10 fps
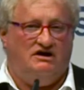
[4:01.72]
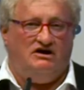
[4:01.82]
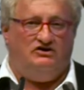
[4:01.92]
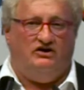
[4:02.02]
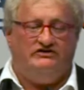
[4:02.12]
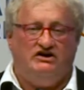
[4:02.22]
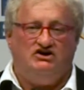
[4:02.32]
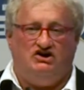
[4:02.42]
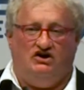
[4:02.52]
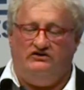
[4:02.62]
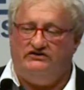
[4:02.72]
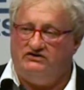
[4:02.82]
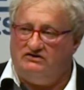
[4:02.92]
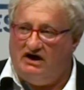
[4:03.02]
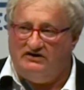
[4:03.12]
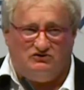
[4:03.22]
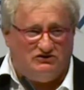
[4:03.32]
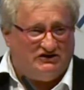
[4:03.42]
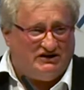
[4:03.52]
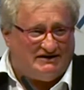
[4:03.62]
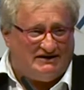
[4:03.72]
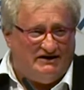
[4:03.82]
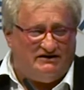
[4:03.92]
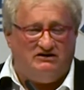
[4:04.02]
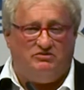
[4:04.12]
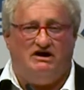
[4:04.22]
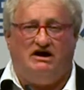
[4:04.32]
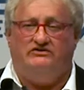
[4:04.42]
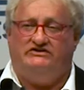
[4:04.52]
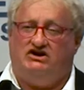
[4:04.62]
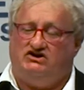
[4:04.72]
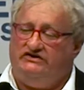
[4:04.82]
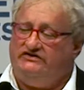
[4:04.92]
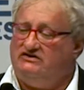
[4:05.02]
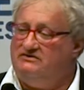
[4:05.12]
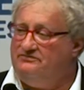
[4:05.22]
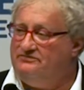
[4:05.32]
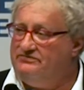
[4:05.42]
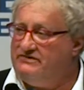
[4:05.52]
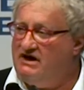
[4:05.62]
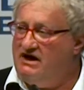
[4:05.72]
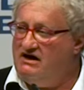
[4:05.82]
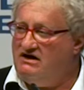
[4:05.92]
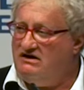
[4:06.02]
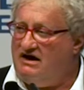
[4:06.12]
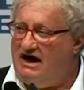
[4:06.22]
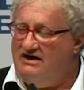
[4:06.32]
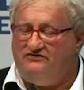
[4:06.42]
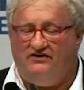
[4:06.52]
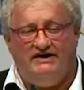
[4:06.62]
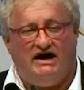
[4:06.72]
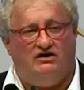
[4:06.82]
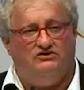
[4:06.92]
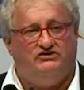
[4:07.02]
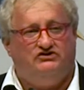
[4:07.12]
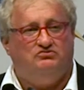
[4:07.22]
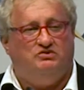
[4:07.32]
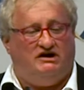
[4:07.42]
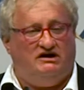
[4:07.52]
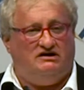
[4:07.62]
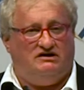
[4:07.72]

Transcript: Those NGOs, as we'll discuss later in the breakout sessions, I found out to be